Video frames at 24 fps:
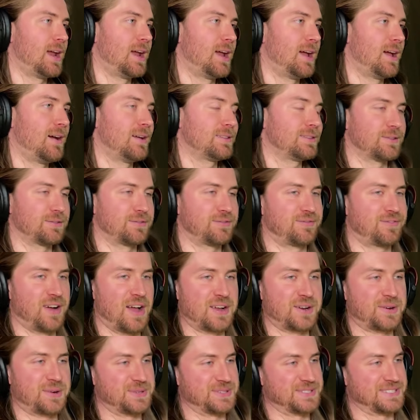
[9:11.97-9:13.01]
What the
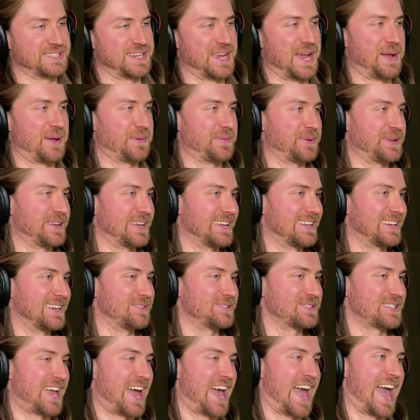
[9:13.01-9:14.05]
fuck was that, man? That
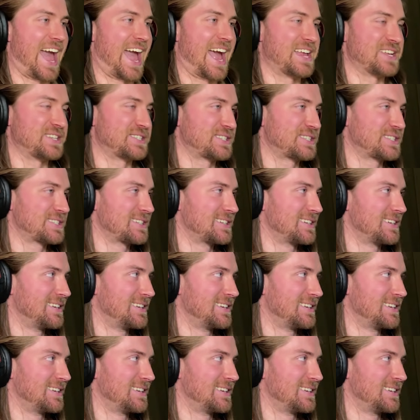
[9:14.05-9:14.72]
was ass.